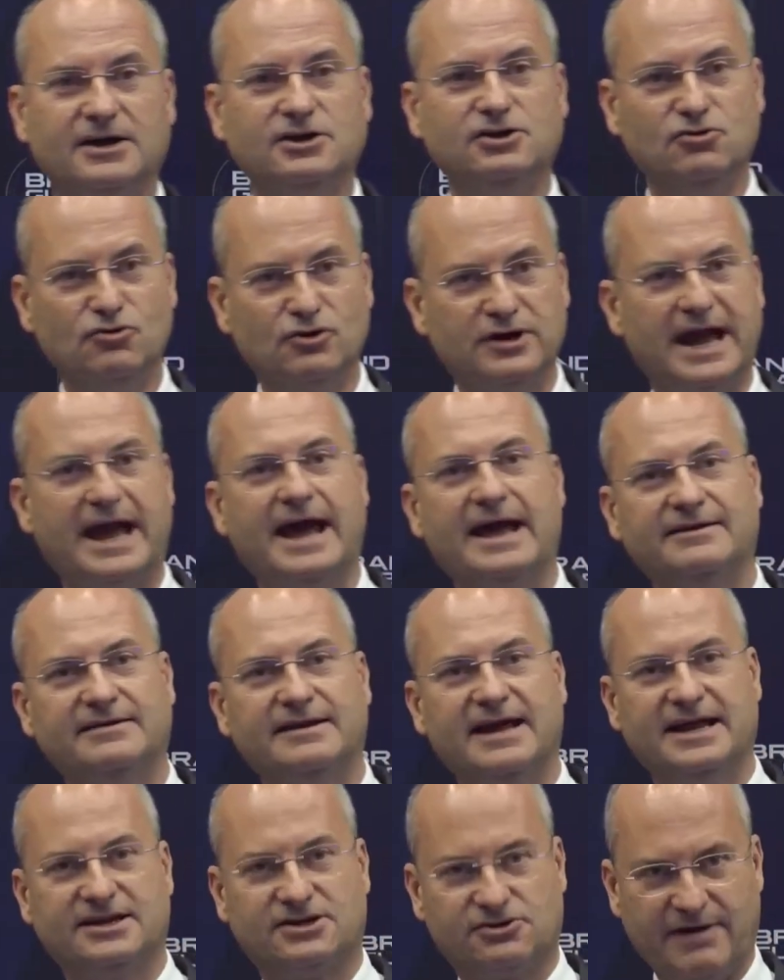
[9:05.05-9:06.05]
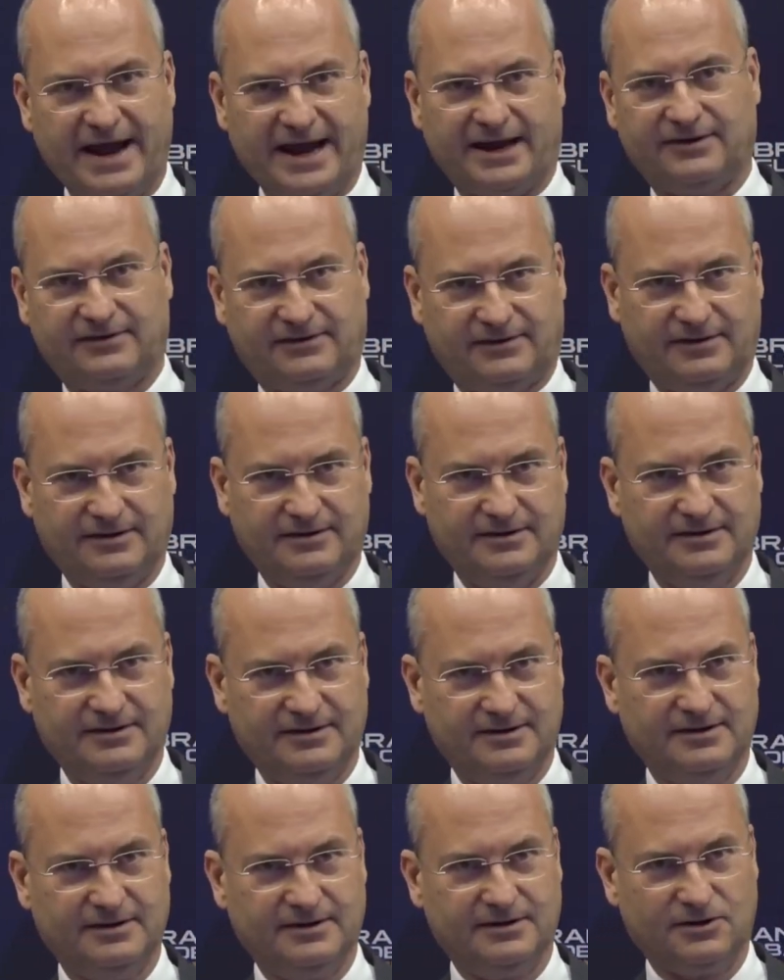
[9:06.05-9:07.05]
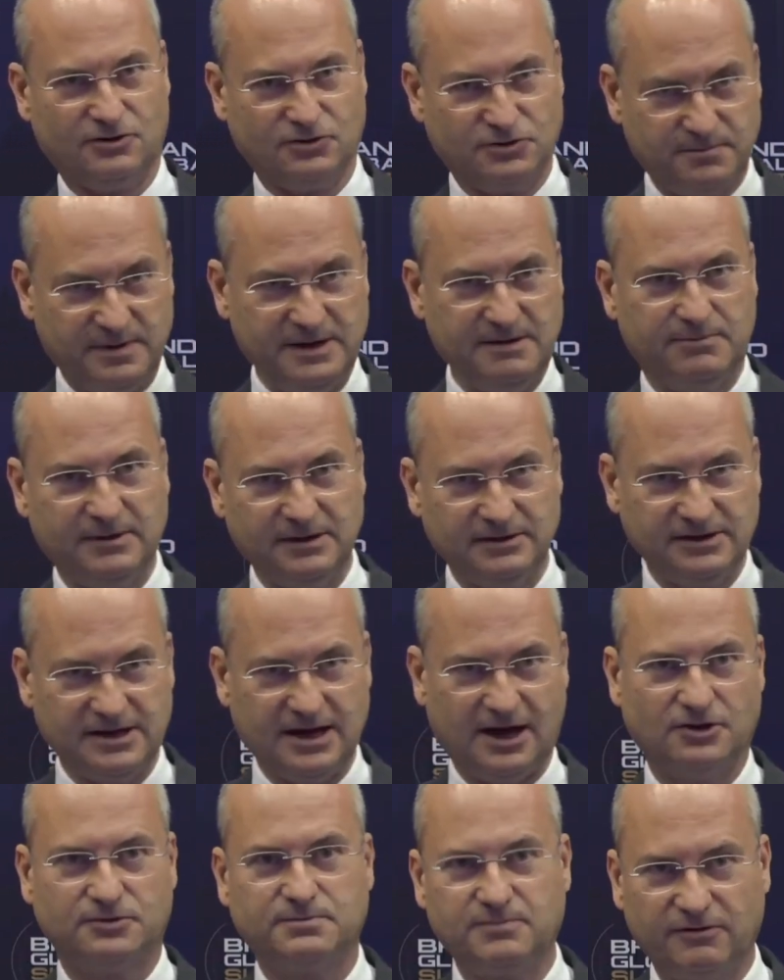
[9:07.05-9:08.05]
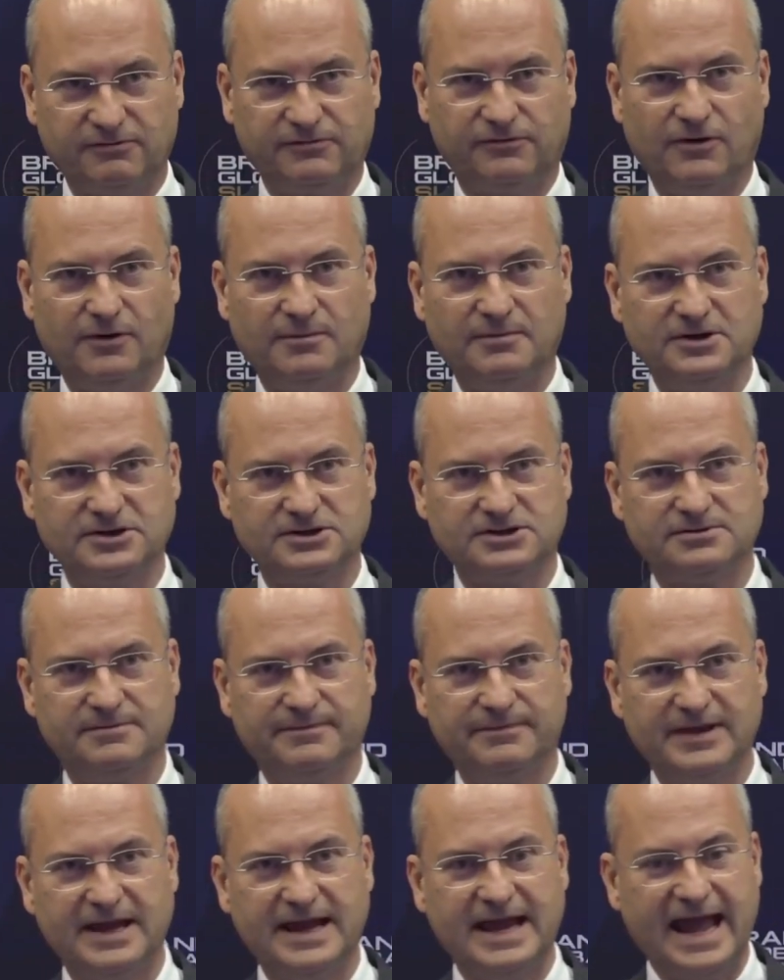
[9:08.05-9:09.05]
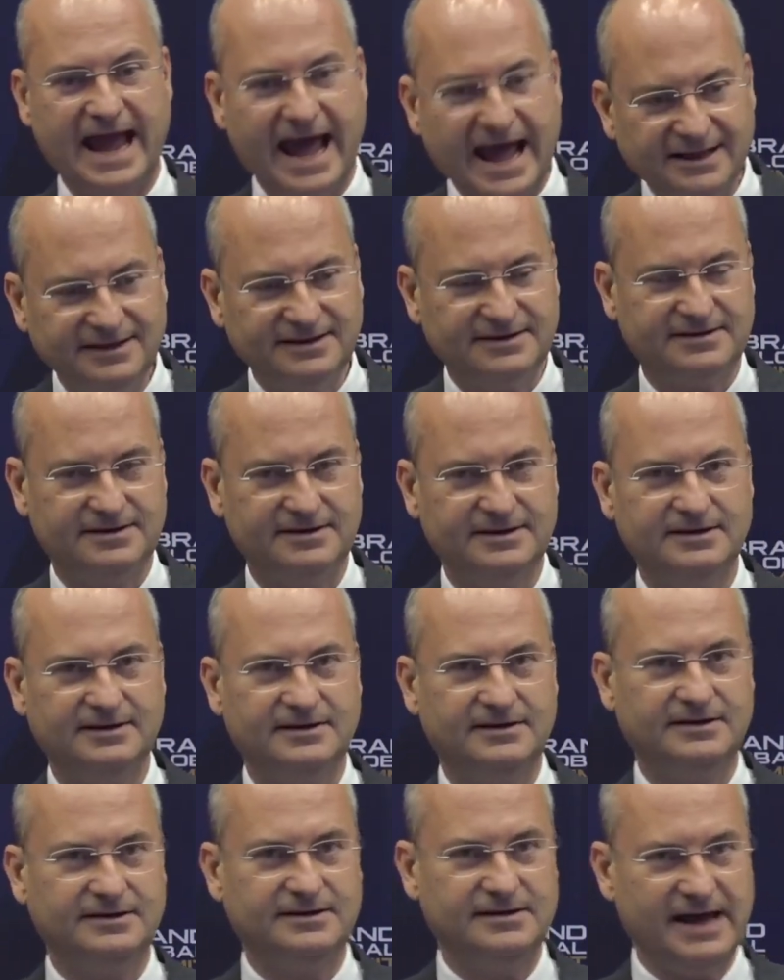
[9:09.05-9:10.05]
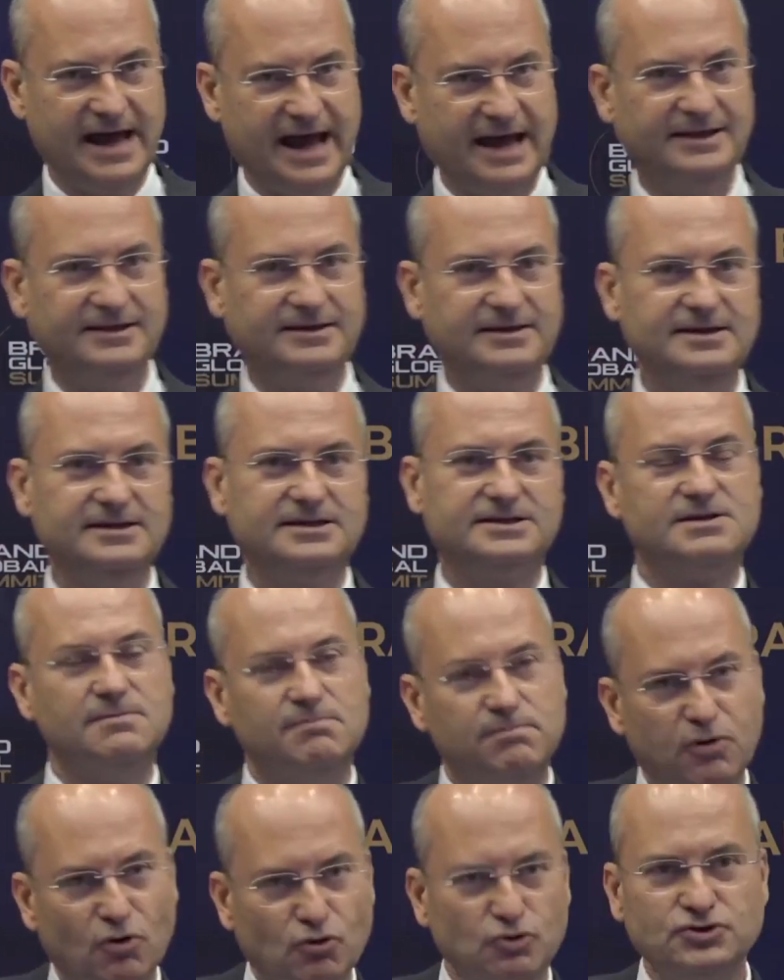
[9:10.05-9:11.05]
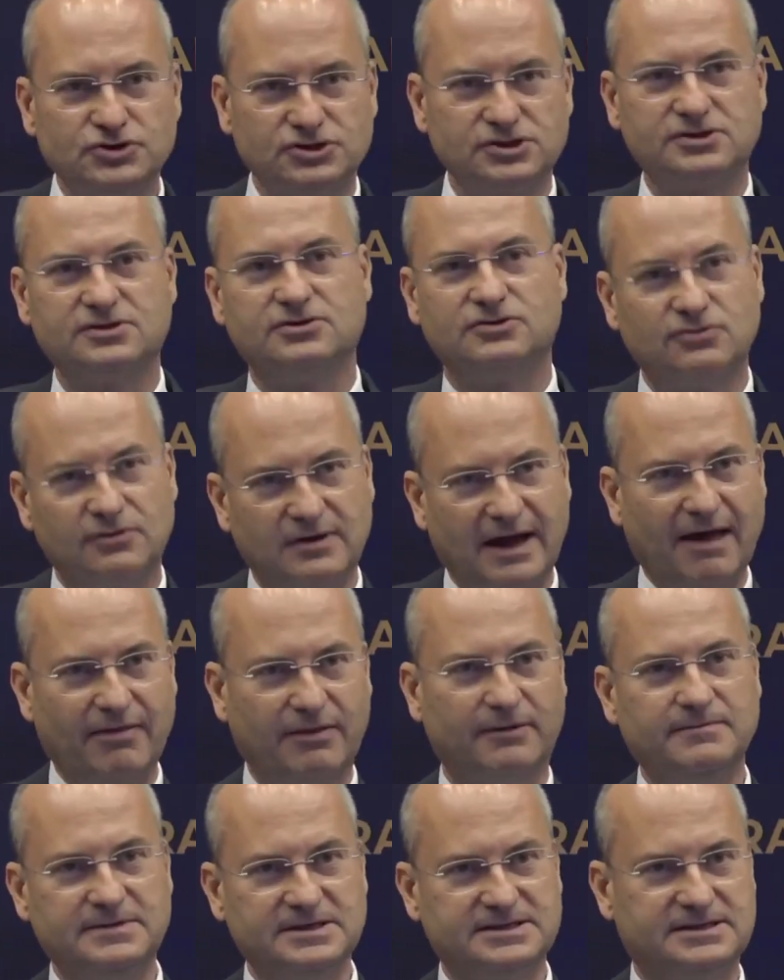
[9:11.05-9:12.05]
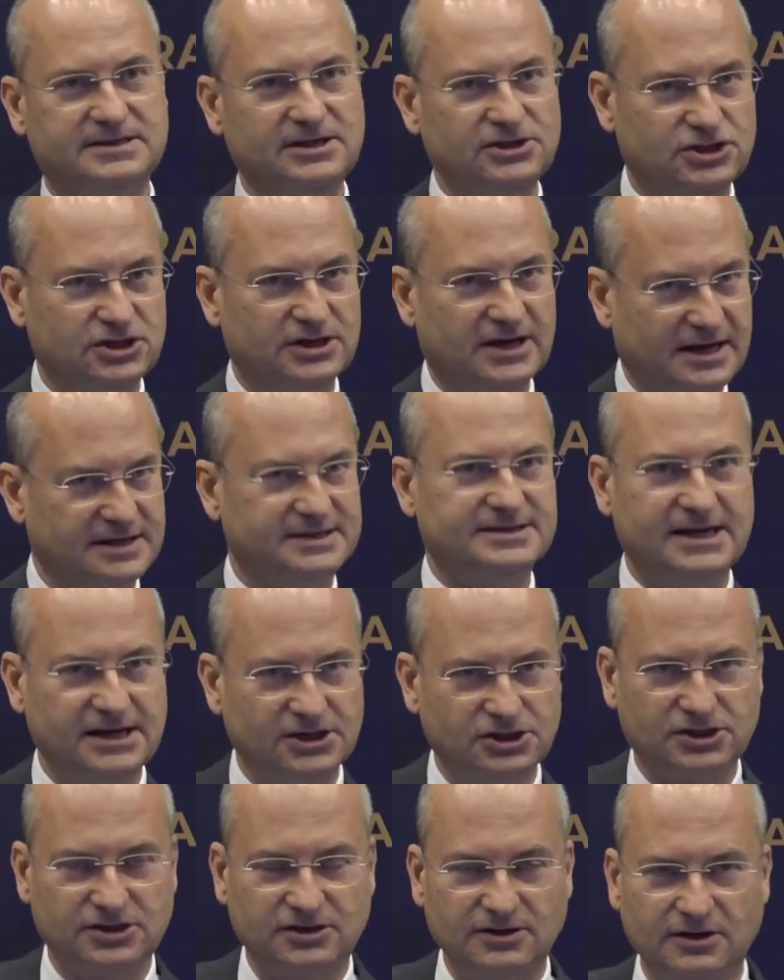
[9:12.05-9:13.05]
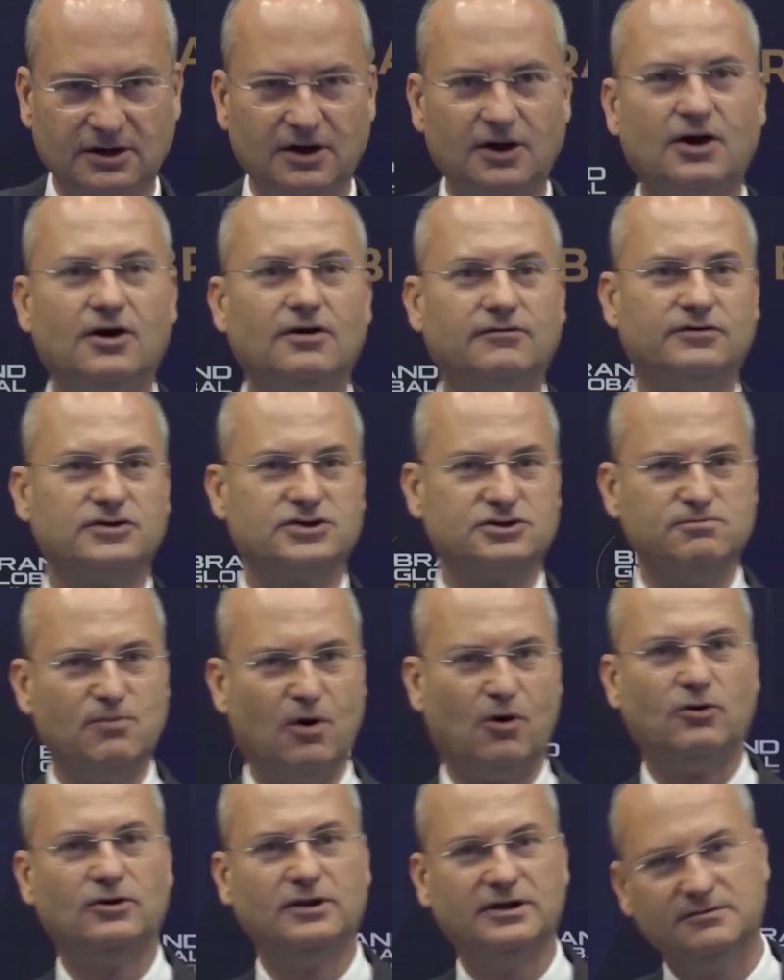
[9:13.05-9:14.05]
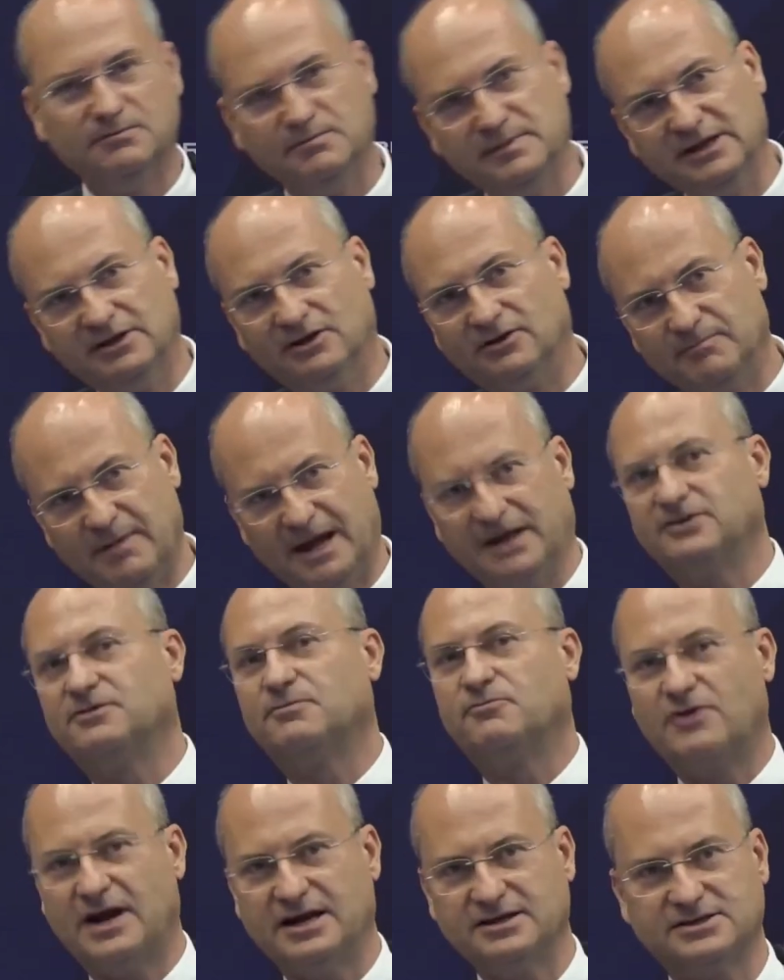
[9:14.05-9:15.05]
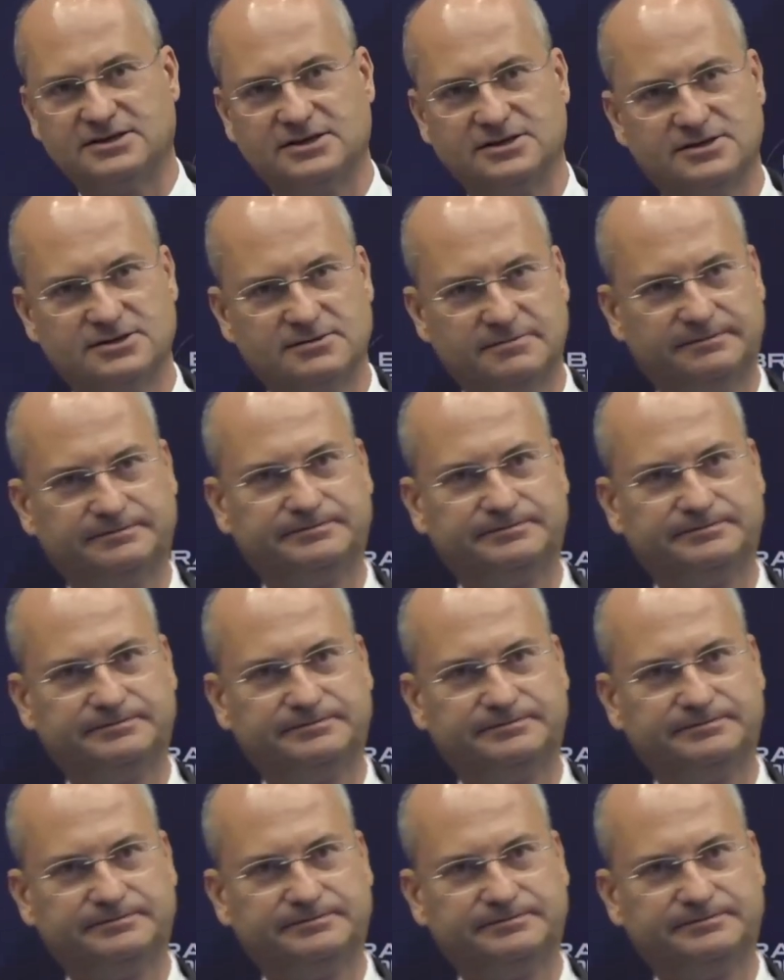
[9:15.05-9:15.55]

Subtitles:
You can attract good people, the outperformers, and it's a boost together with digitization for small and medium enterprises.